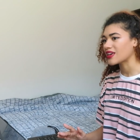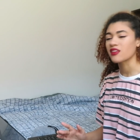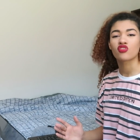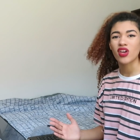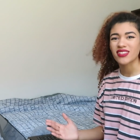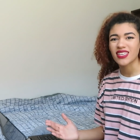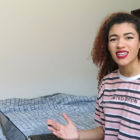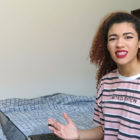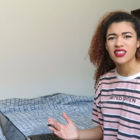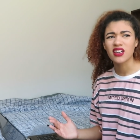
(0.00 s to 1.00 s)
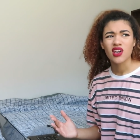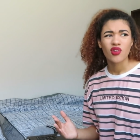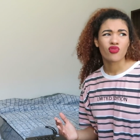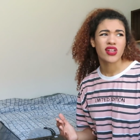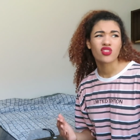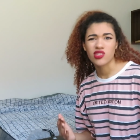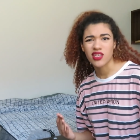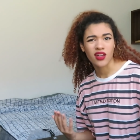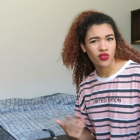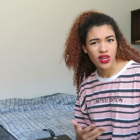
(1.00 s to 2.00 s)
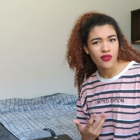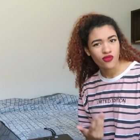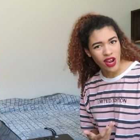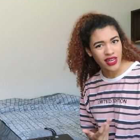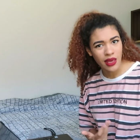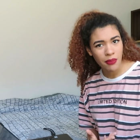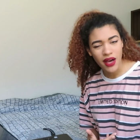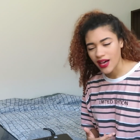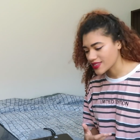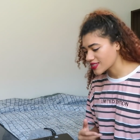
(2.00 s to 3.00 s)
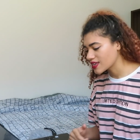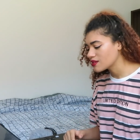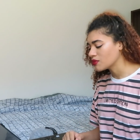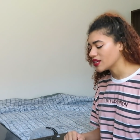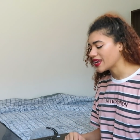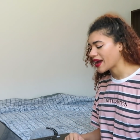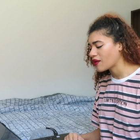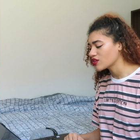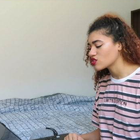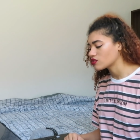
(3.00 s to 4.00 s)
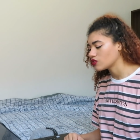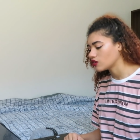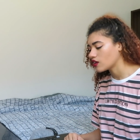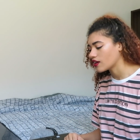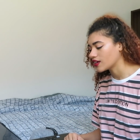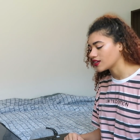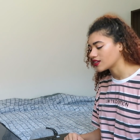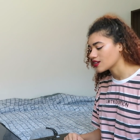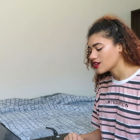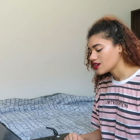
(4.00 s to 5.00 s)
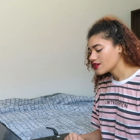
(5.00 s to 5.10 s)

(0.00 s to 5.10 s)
and energetic and really just like a really friendly person, but now I just feel like